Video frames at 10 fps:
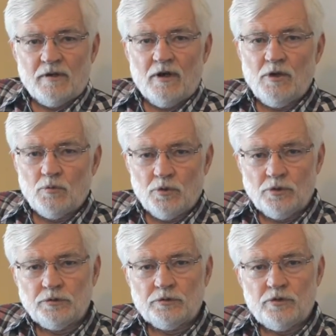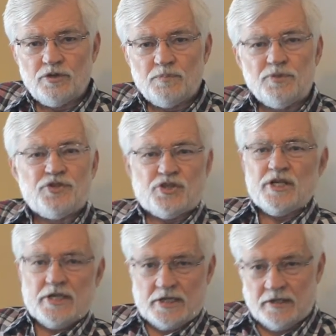our world looks
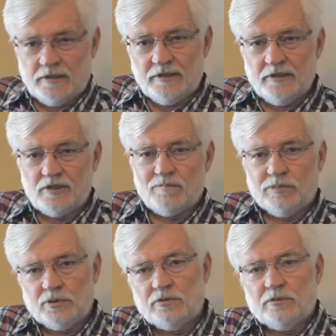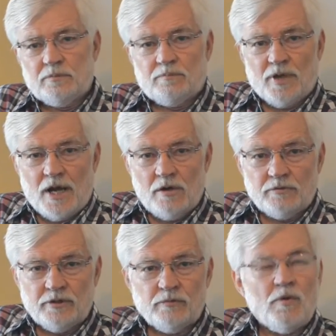pristine in its blue,
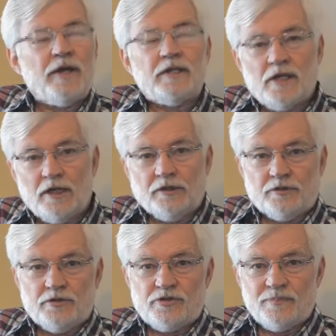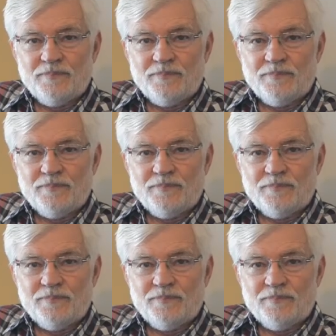brown, and white colors.